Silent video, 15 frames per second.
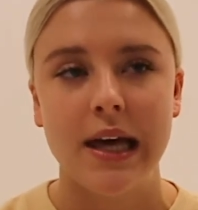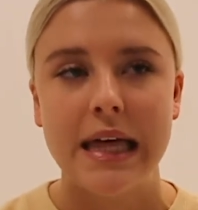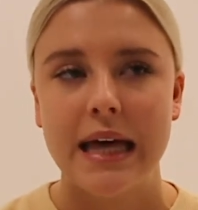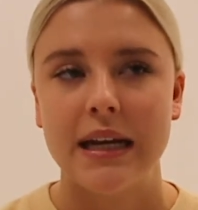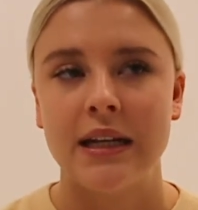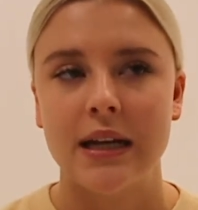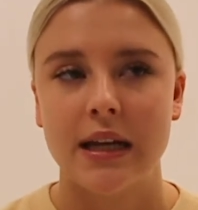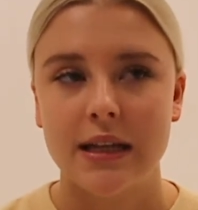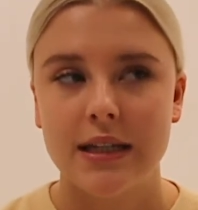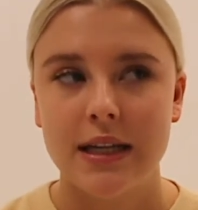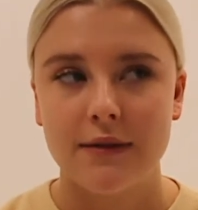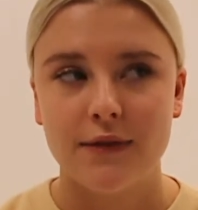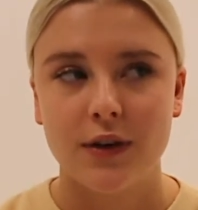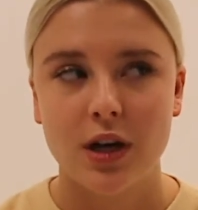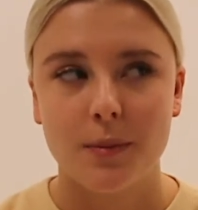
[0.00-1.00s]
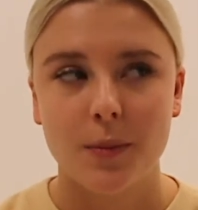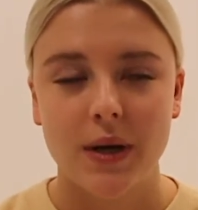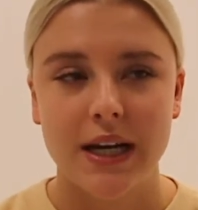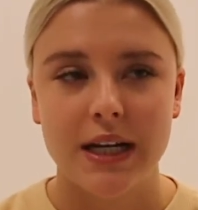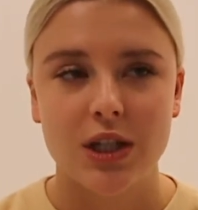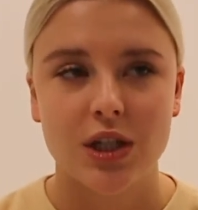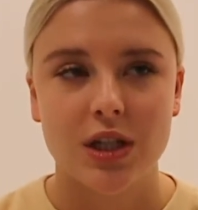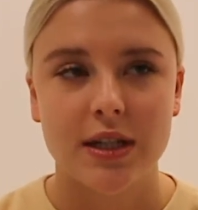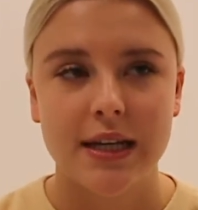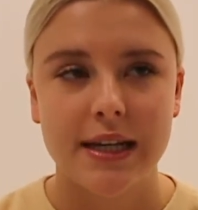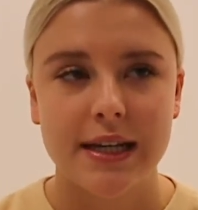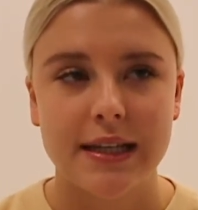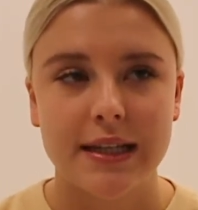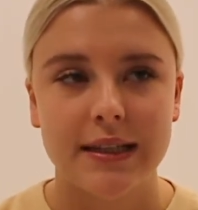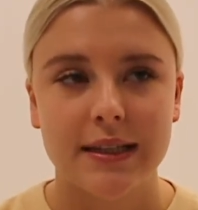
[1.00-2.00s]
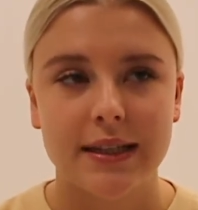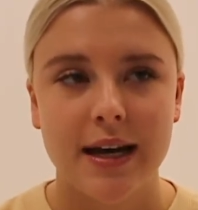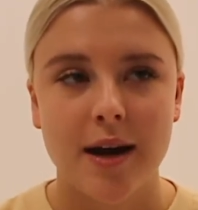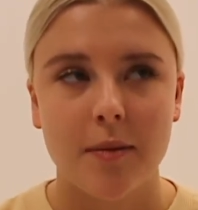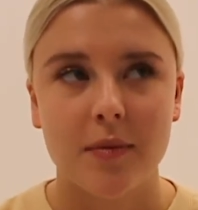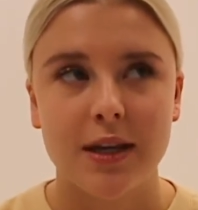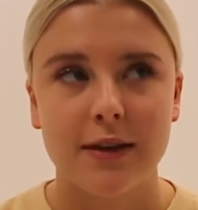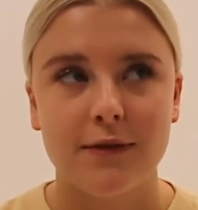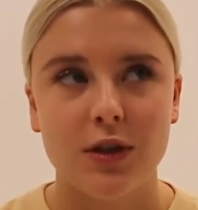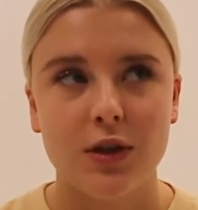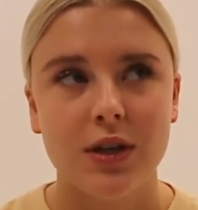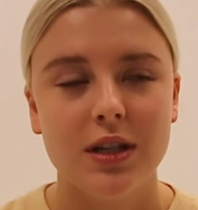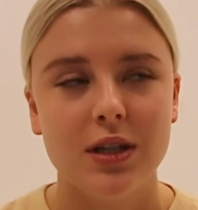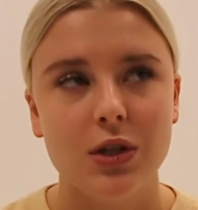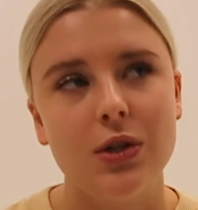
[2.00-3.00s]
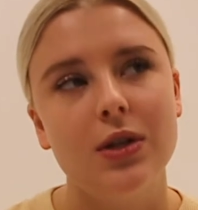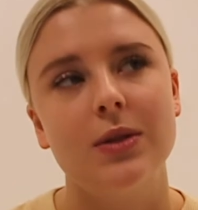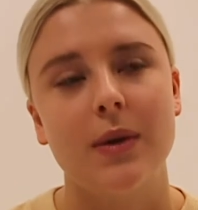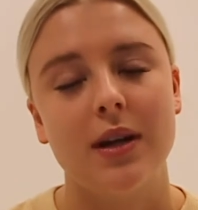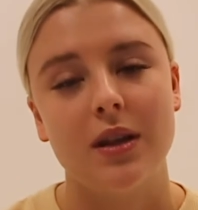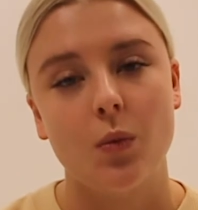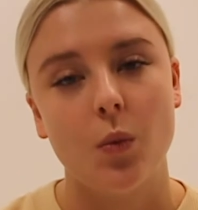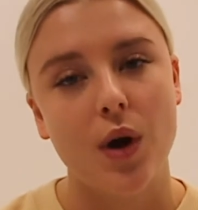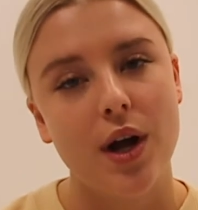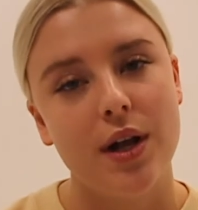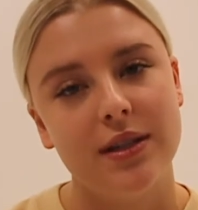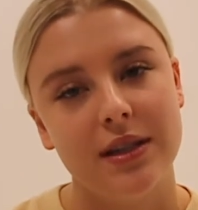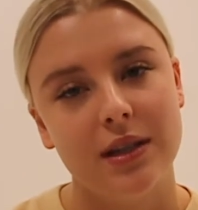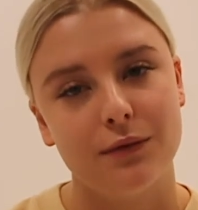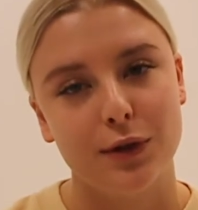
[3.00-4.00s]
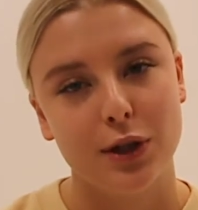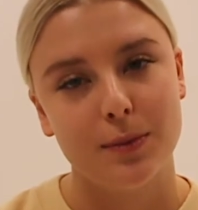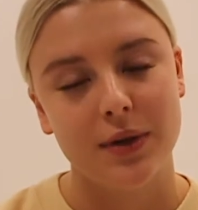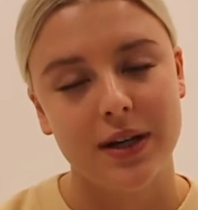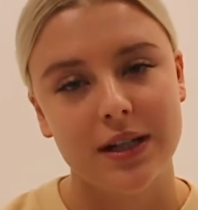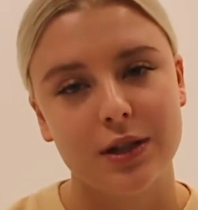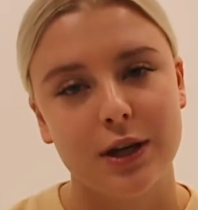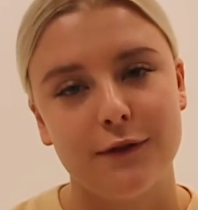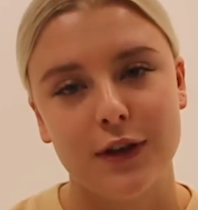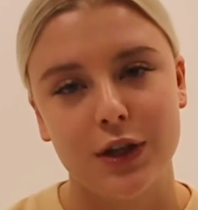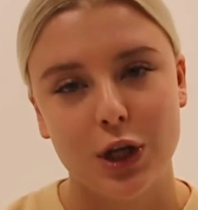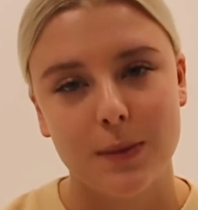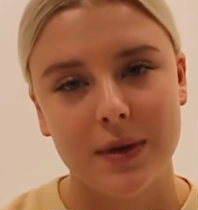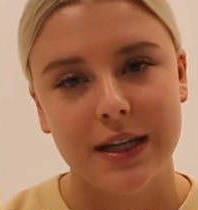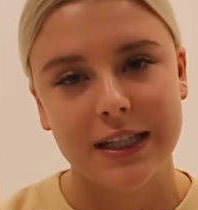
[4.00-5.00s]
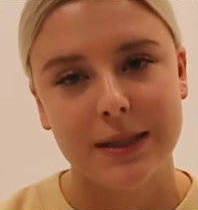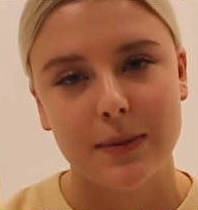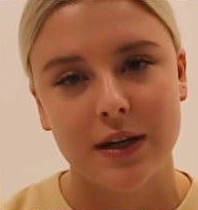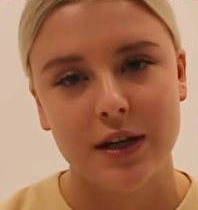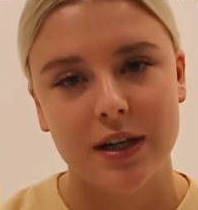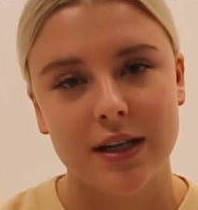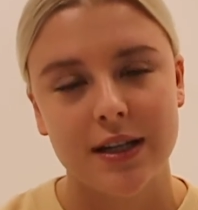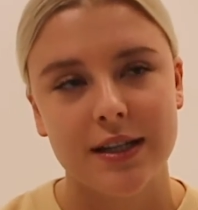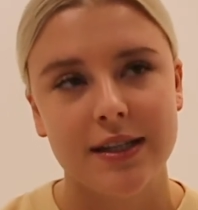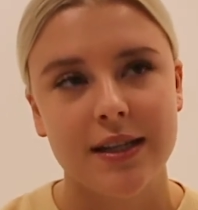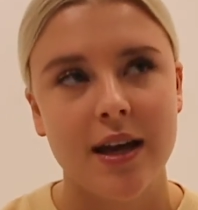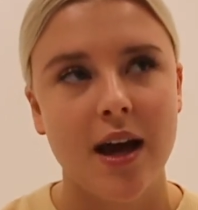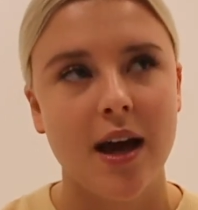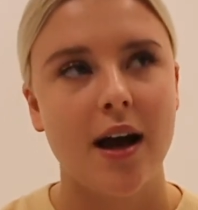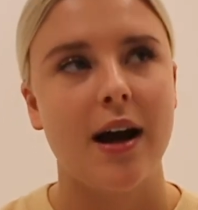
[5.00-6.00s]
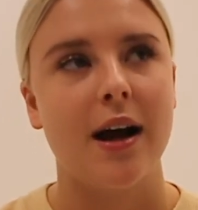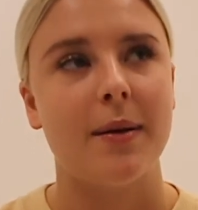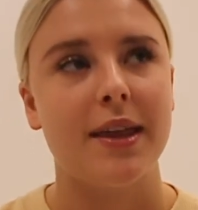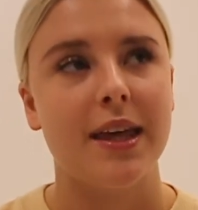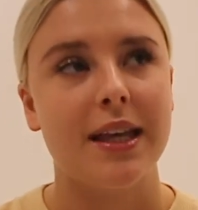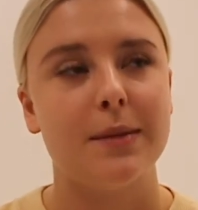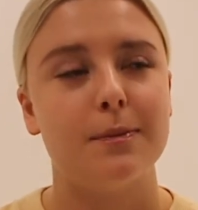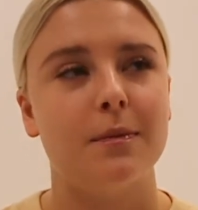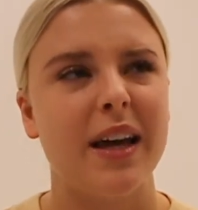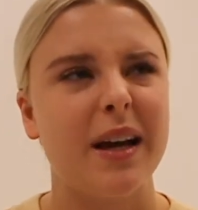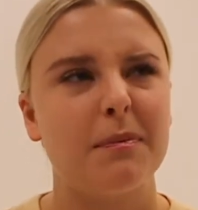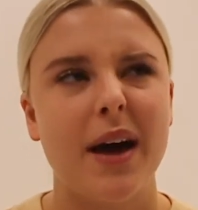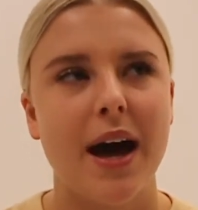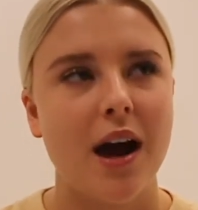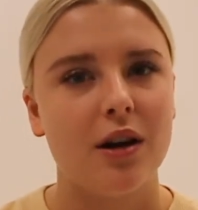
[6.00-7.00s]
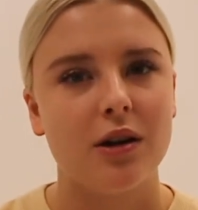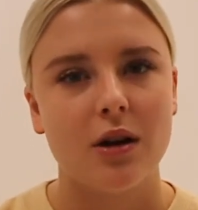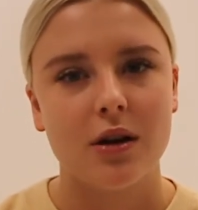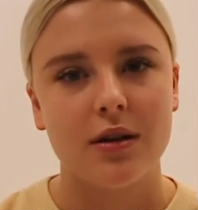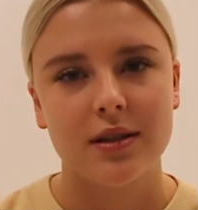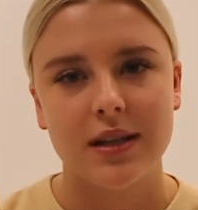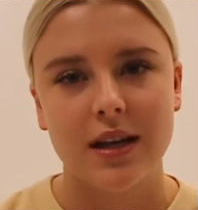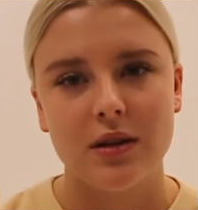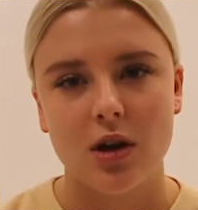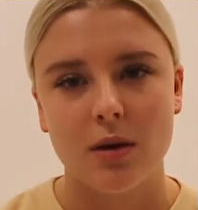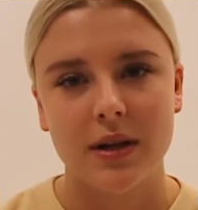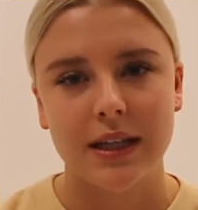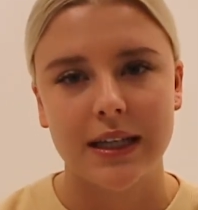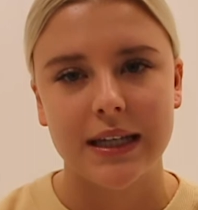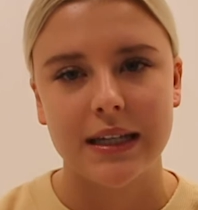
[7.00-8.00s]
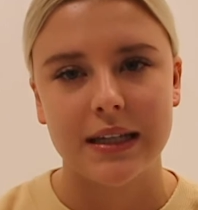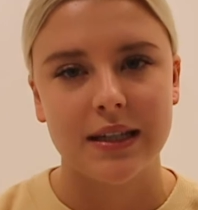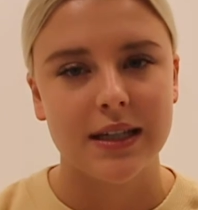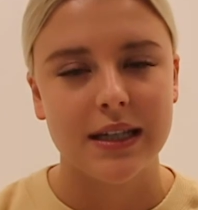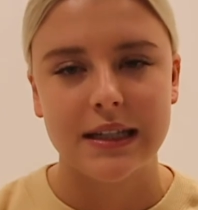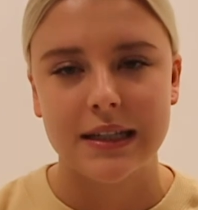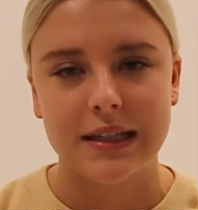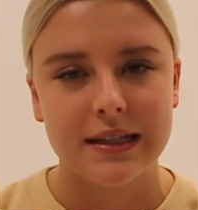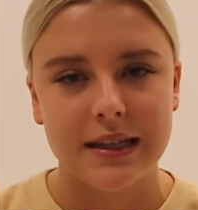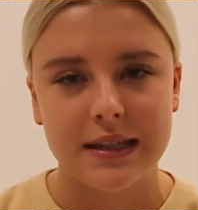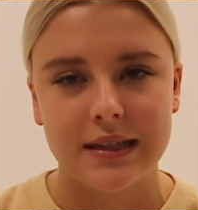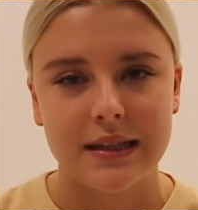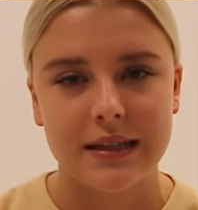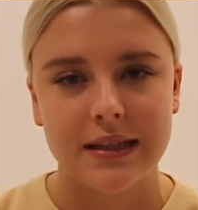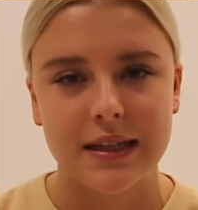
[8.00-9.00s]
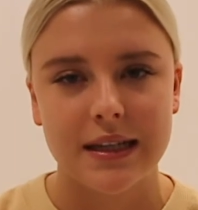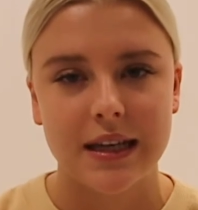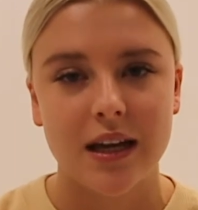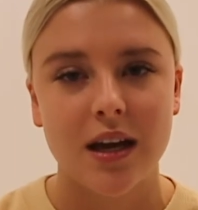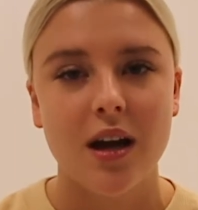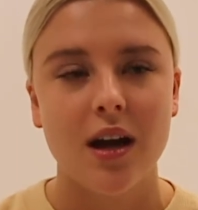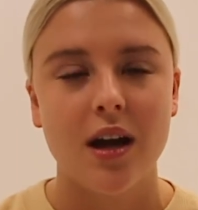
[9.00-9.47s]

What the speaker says: And another tip for comprehension is if you can use one of the words in the rubric, so for human experience, I think there's like paradox, anomaly, inconsistency,